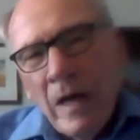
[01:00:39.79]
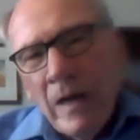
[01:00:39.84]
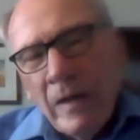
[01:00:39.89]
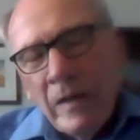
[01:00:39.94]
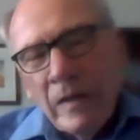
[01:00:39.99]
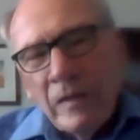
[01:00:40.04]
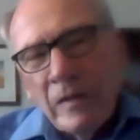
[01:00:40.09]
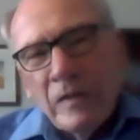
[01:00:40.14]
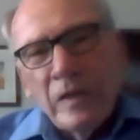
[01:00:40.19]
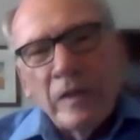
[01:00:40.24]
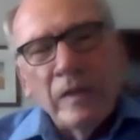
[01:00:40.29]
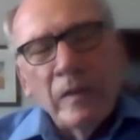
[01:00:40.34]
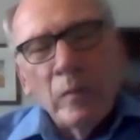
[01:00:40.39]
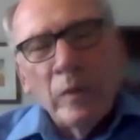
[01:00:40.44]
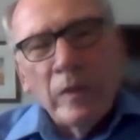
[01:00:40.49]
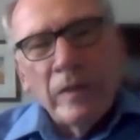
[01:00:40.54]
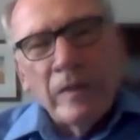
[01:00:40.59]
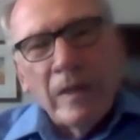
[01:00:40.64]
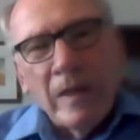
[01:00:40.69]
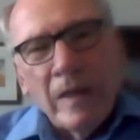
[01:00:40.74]
how do you deal
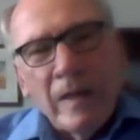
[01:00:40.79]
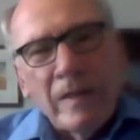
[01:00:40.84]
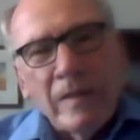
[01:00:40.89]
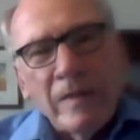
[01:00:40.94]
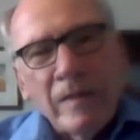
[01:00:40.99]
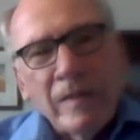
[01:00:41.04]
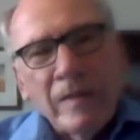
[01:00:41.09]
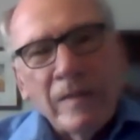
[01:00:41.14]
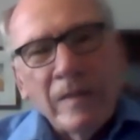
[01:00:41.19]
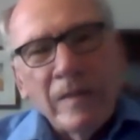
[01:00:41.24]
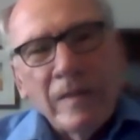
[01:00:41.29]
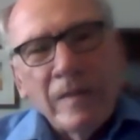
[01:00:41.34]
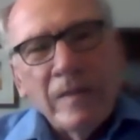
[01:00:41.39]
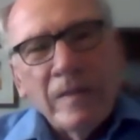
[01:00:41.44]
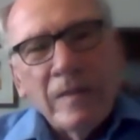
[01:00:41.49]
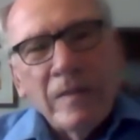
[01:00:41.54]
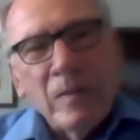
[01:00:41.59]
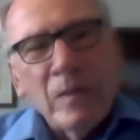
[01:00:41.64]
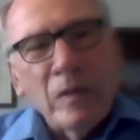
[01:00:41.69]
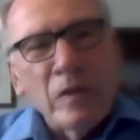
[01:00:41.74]
with that?
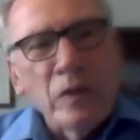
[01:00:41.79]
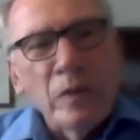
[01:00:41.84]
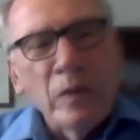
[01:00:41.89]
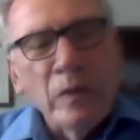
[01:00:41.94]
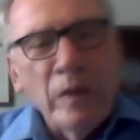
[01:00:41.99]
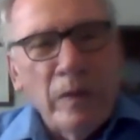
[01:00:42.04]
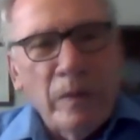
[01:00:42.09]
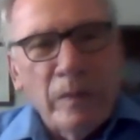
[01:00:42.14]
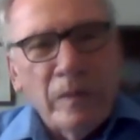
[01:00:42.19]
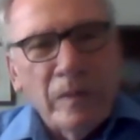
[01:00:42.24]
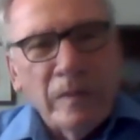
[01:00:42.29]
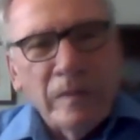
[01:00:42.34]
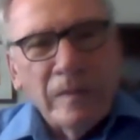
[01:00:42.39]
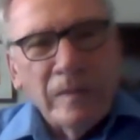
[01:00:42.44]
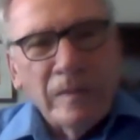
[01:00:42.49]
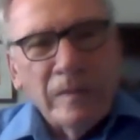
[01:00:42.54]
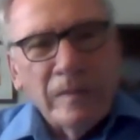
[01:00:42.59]
Or do you?